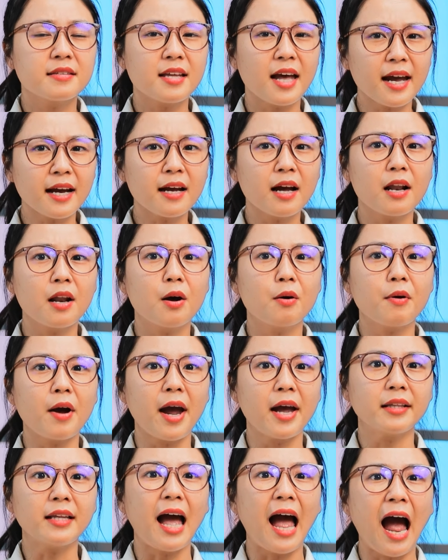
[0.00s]
take a look
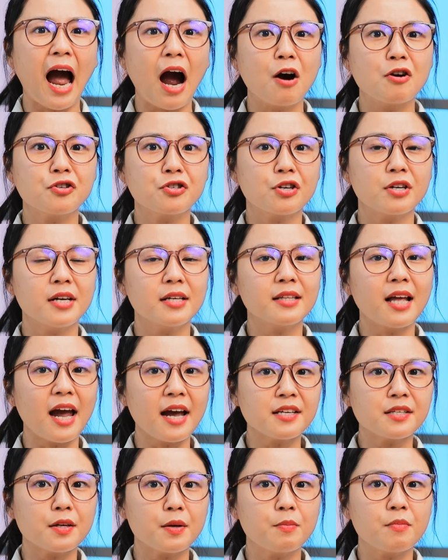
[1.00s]
at how Shouldit
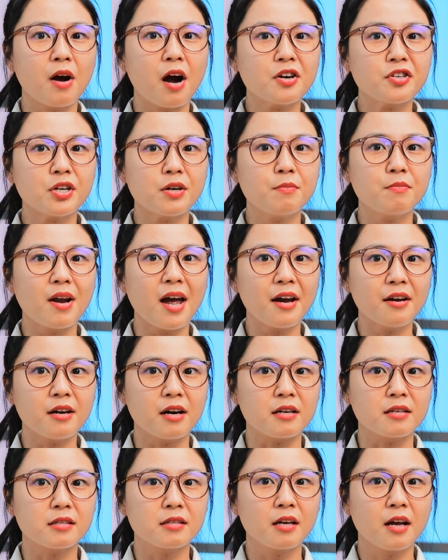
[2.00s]
test immersion
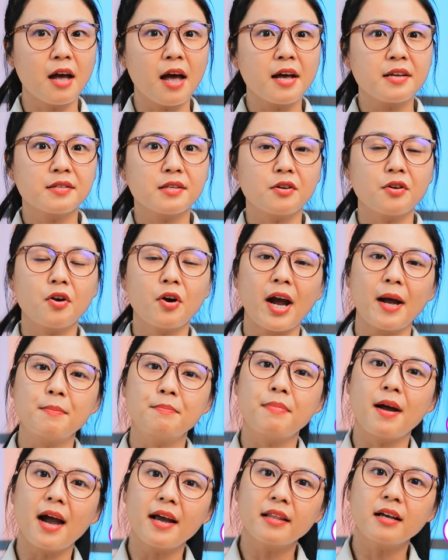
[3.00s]
blenders so you can
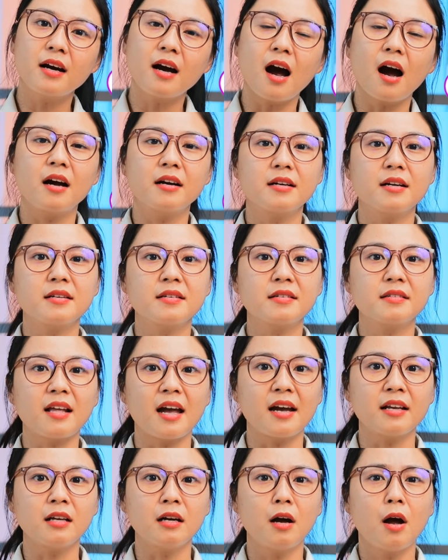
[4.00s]
better
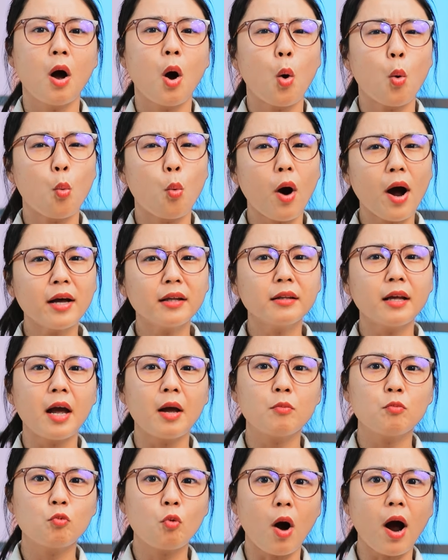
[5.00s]
understand what
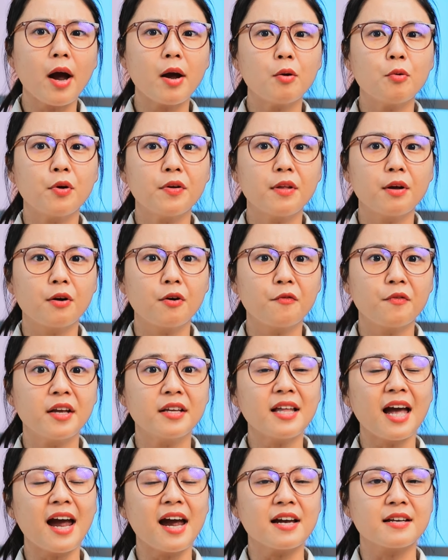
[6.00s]
and why we do the
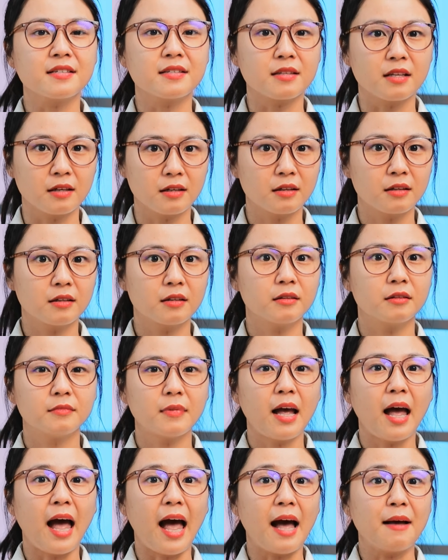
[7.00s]
test.
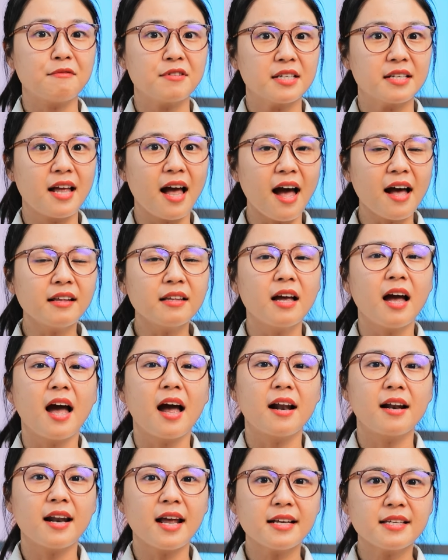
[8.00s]
After that,
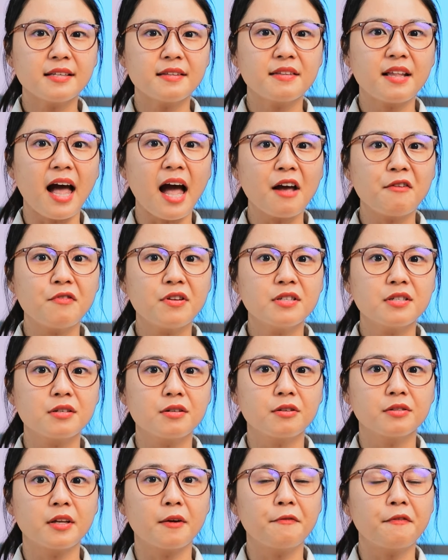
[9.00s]
let's dive
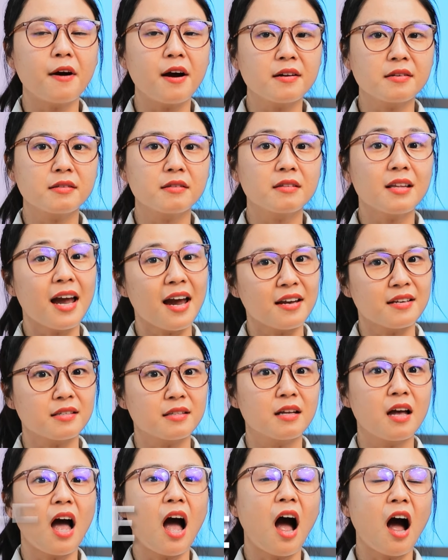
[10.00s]
into the first
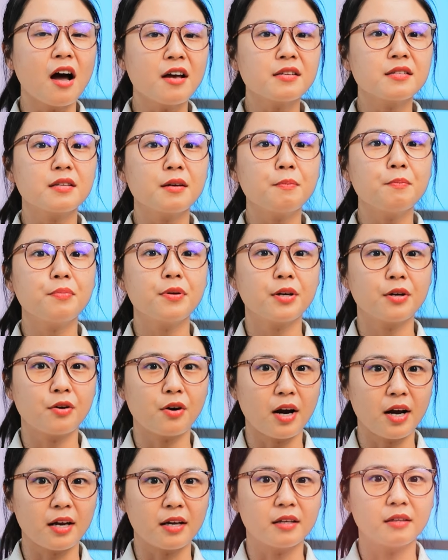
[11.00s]
test, hot soup
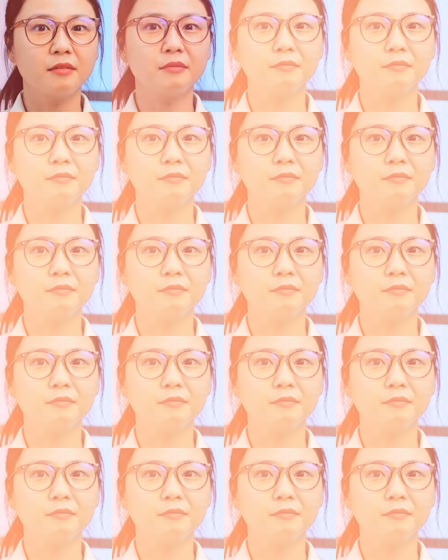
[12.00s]
puree.